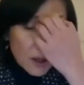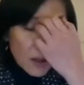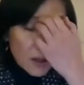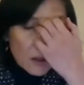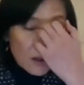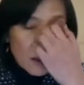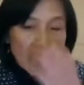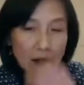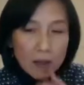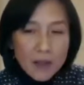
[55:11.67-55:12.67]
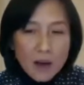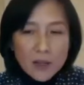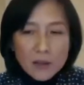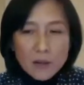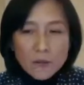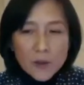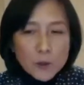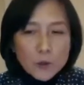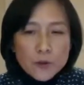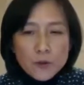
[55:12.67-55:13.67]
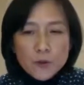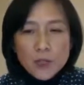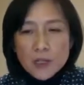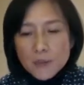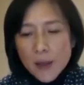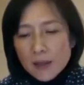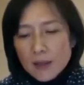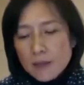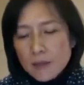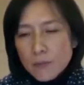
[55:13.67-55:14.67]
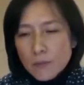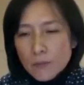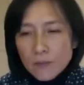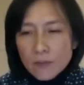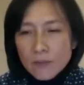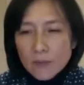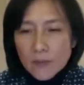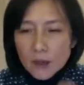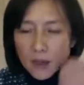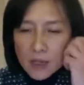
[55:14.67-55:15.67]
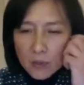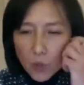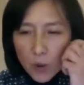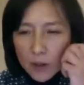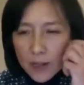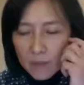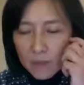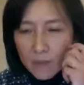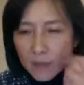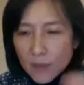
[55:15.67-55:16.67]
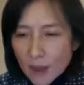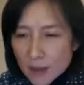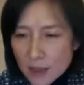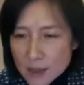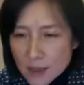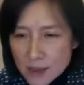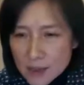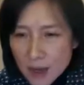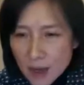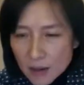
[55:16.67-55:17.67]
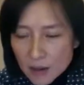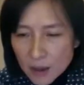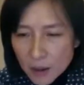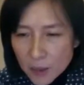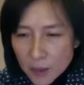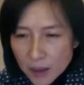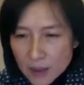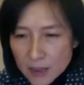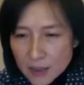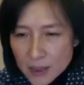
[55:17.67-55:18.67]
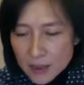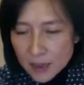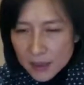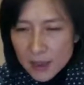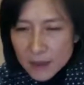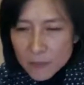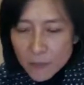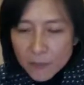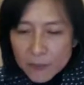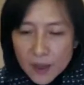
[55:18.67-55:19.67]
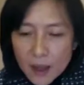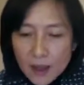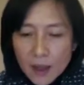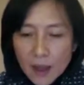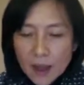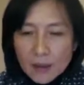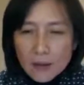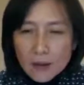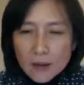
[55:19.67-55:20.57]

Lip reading: And allowing views through the space is important. And this is a planting study. And